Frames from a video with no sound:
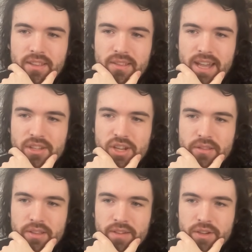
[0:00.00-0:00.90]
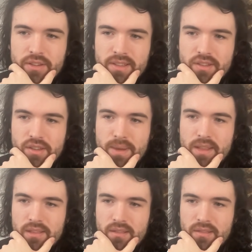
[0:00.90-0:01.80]
DataGen server. This just
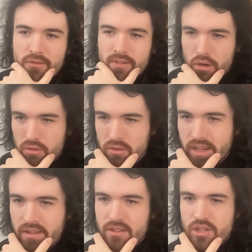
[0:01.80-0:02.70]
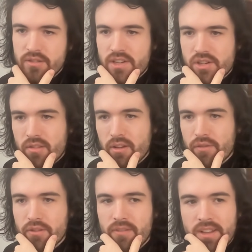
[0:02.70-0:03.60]
means that there's no local dataset generation
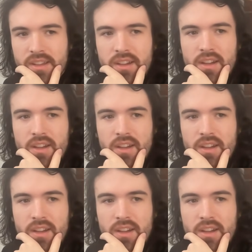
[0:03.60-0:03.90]
server running.